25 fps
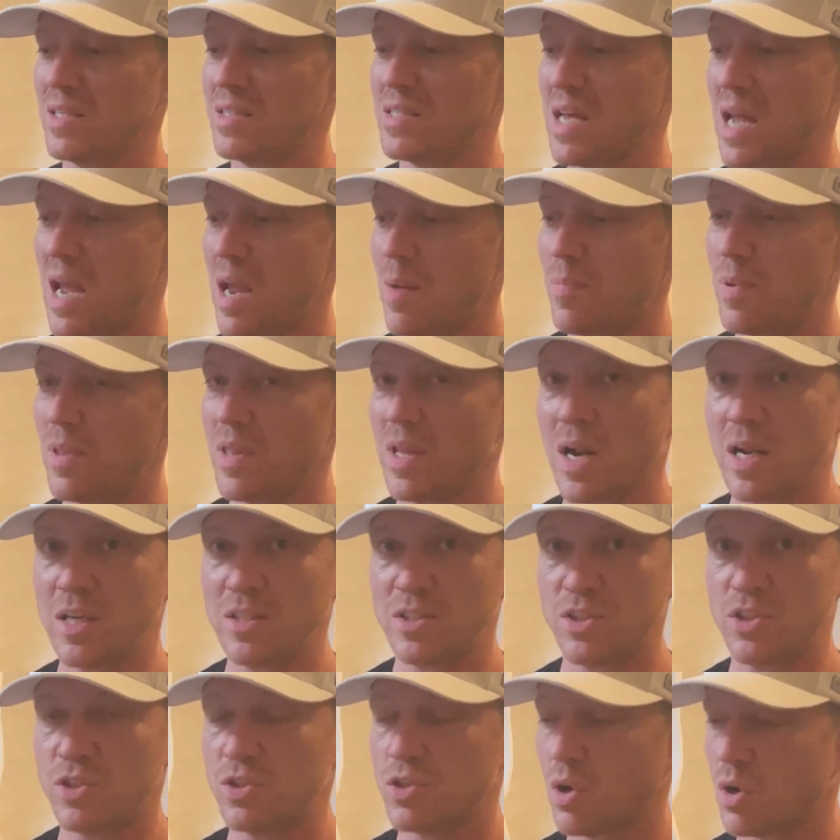tape, and then I
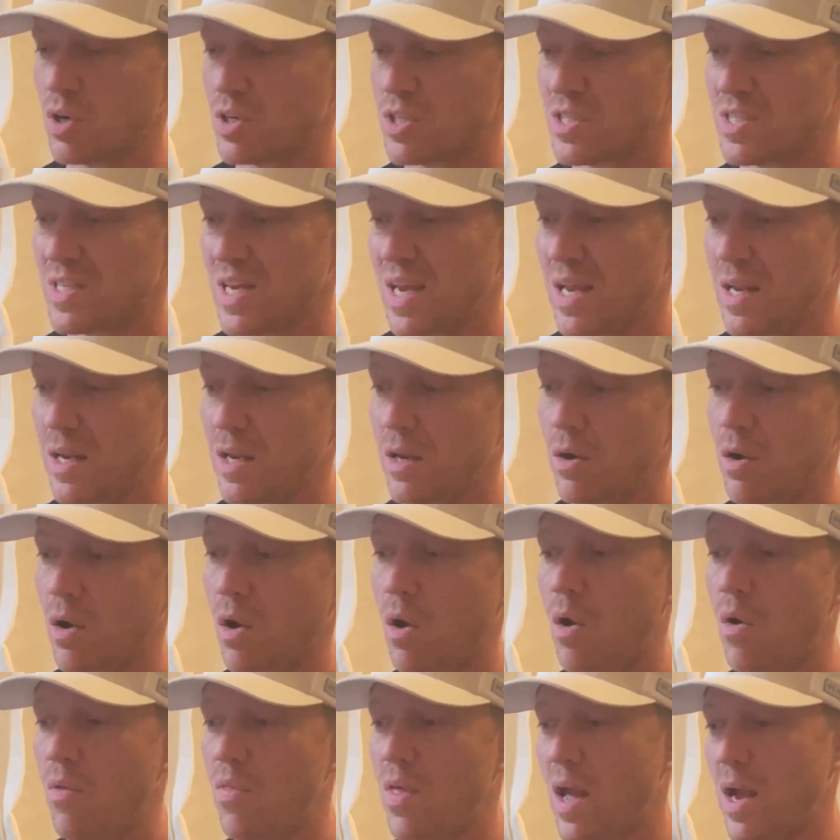just start sanding
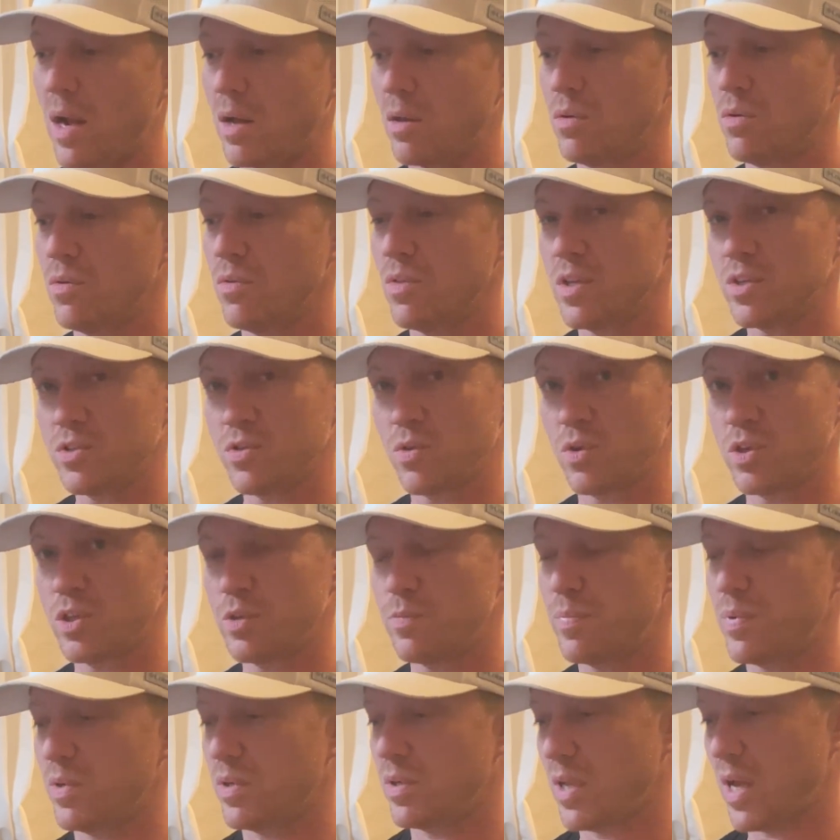all that glue that sort of
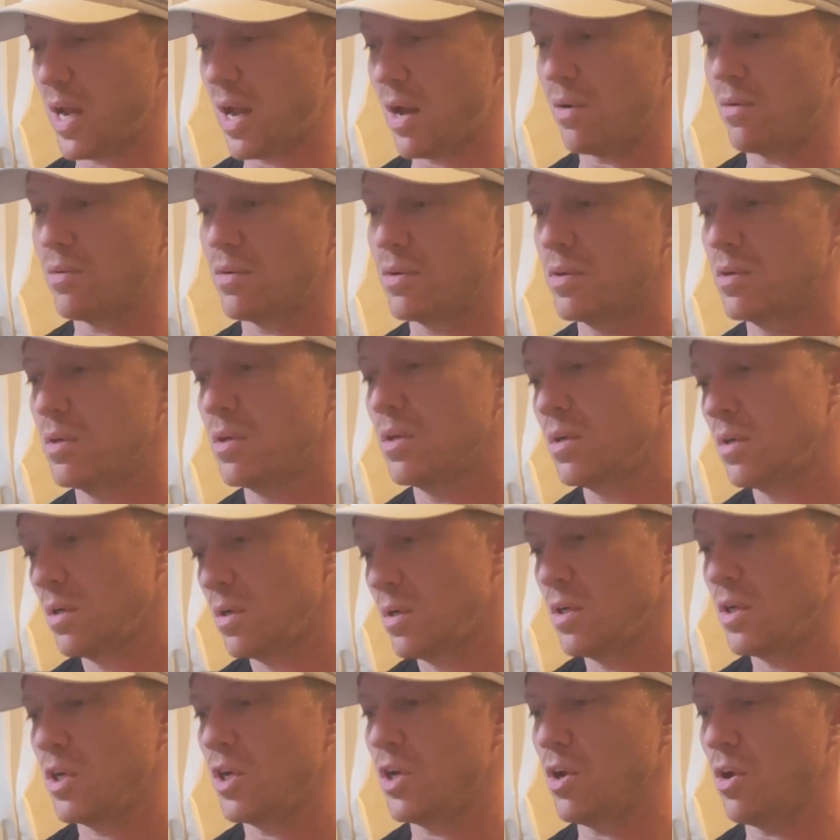spilled out,
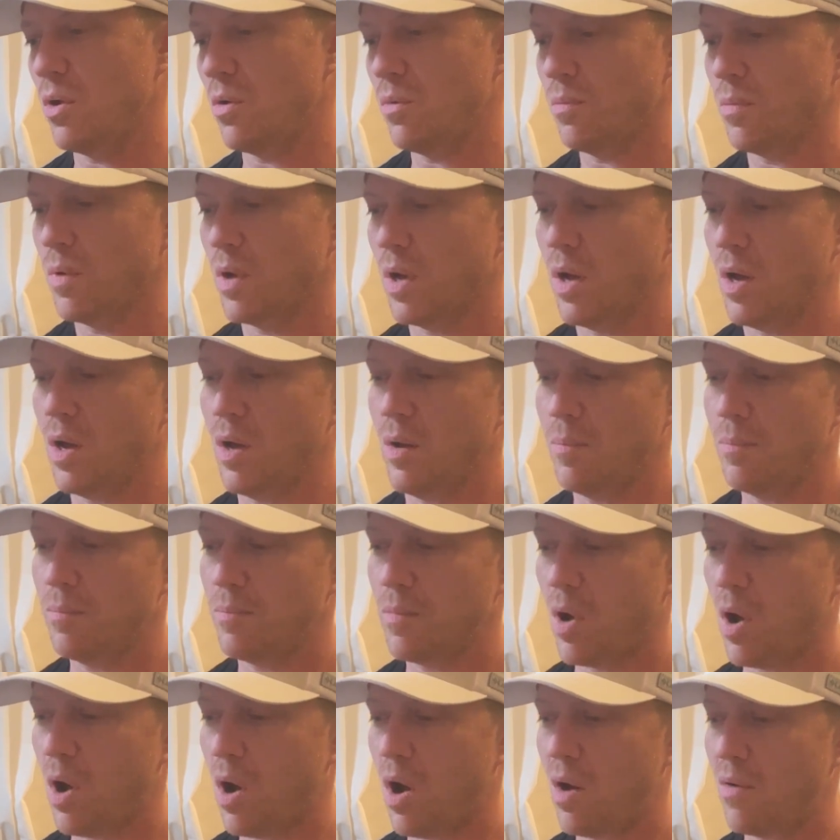
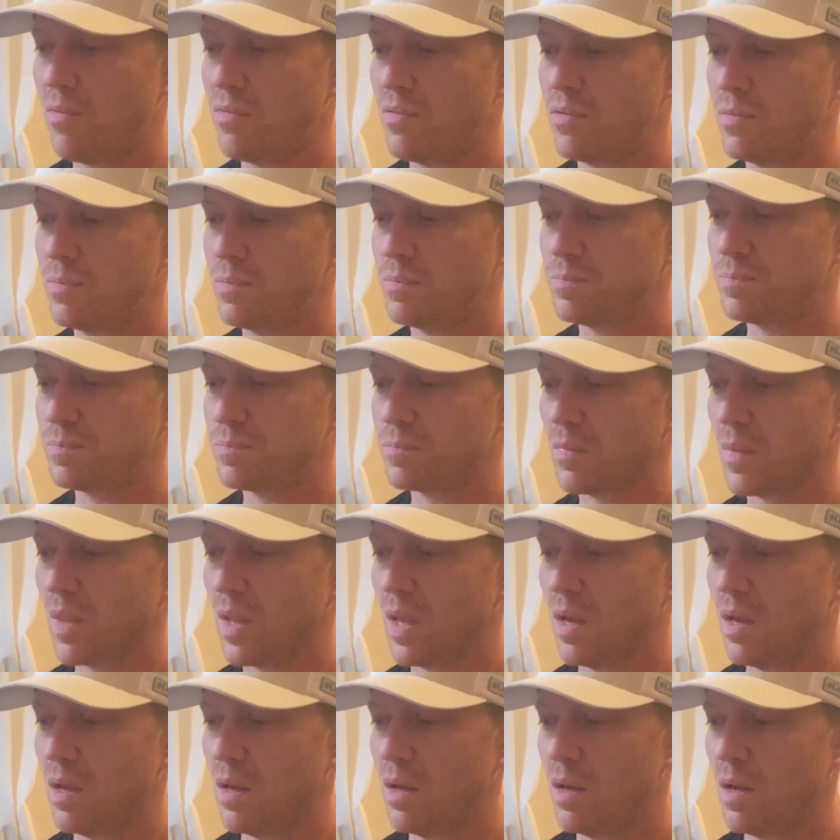off.
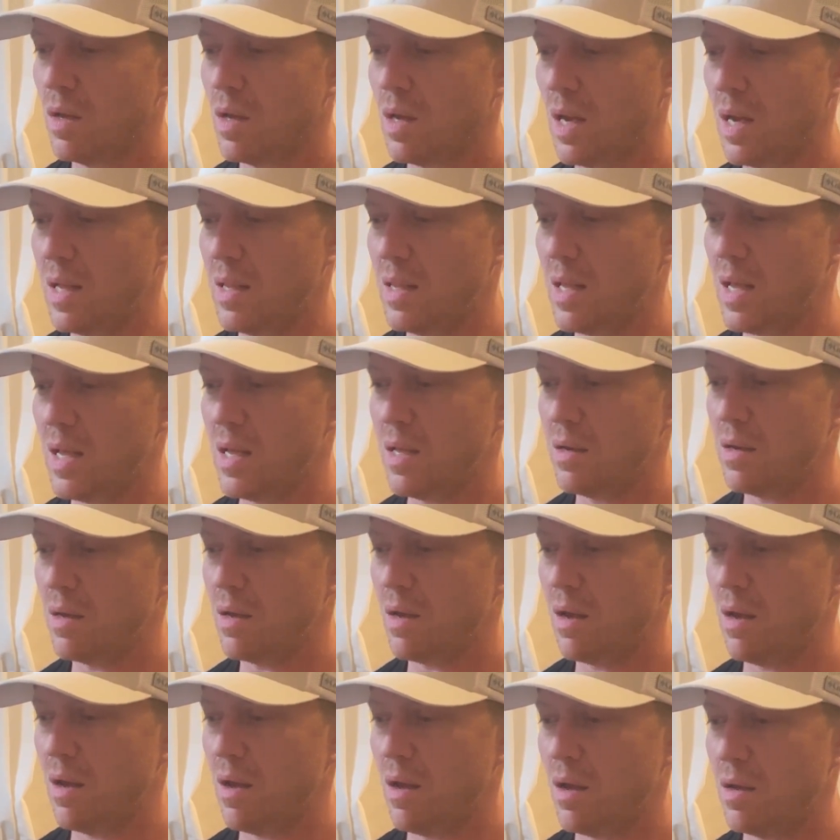And then
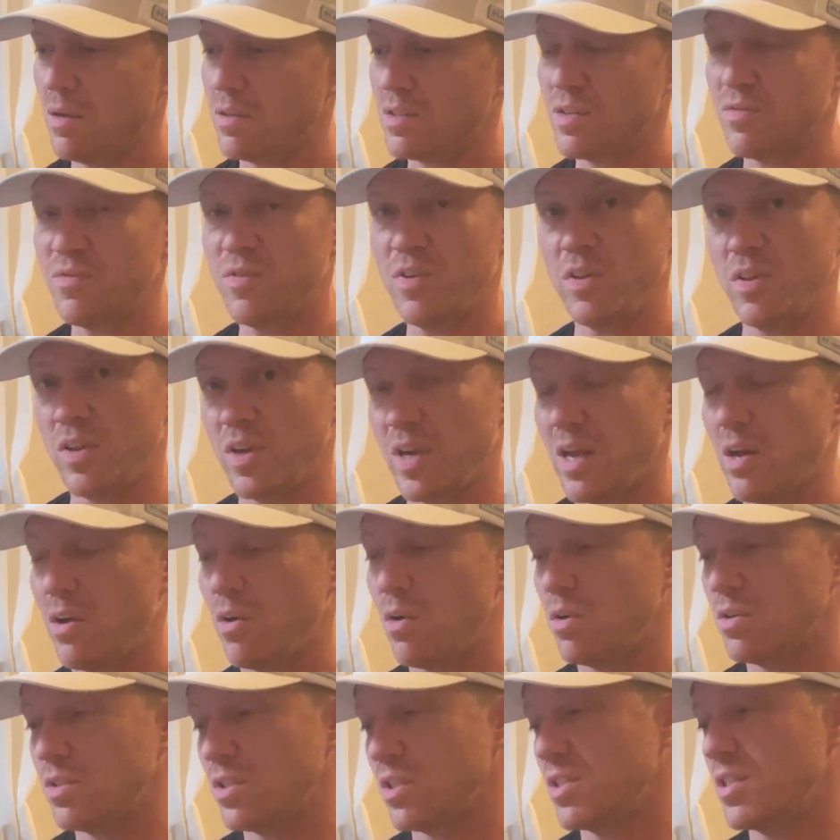to fill the nail
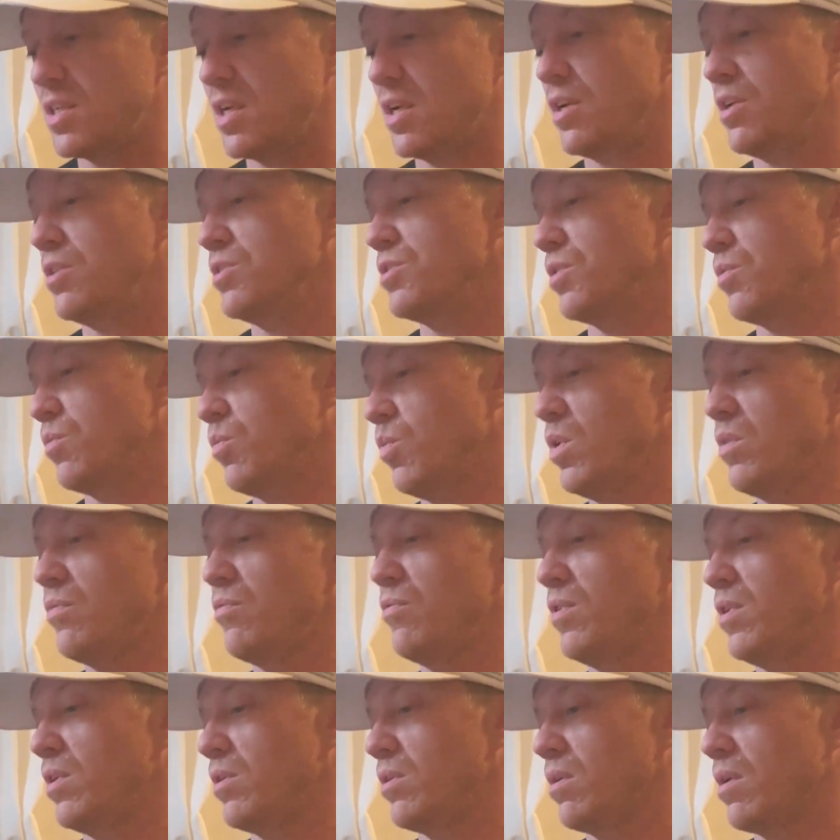holes, instead of using wood
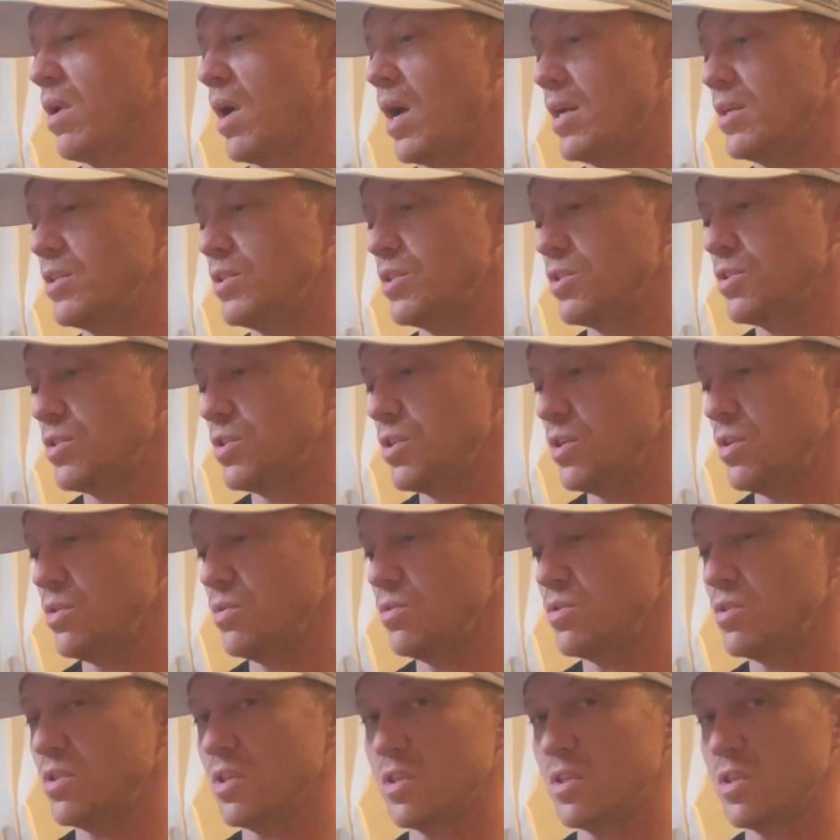filler, I just used the